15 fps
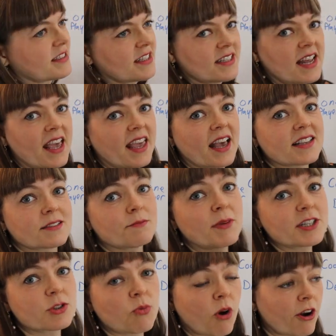is to take as
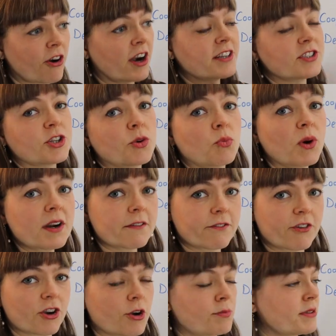much water as you want
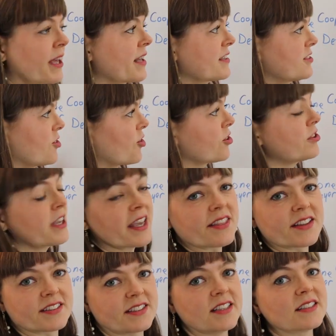for your plants early
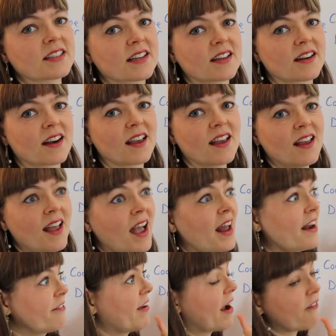in the season.
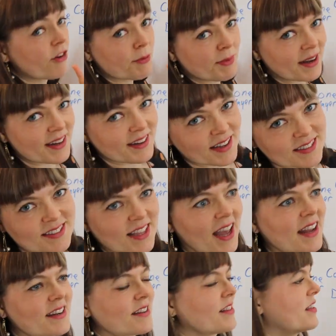And if everybody does
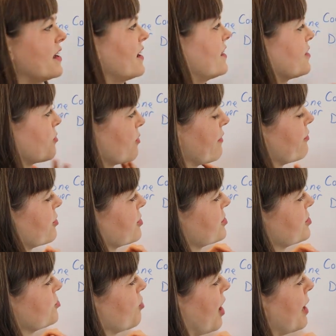that, the, the river
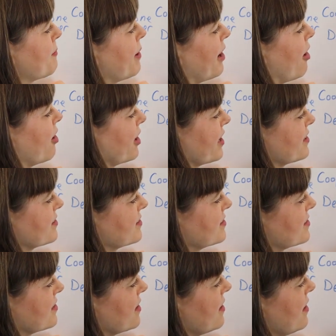is dry by
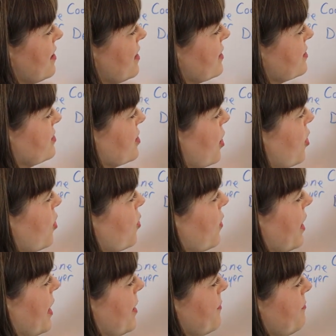August. So
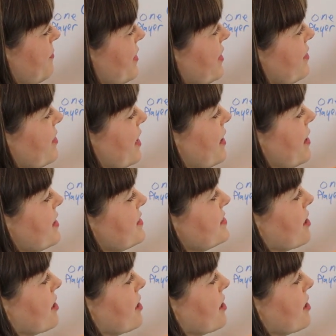um, the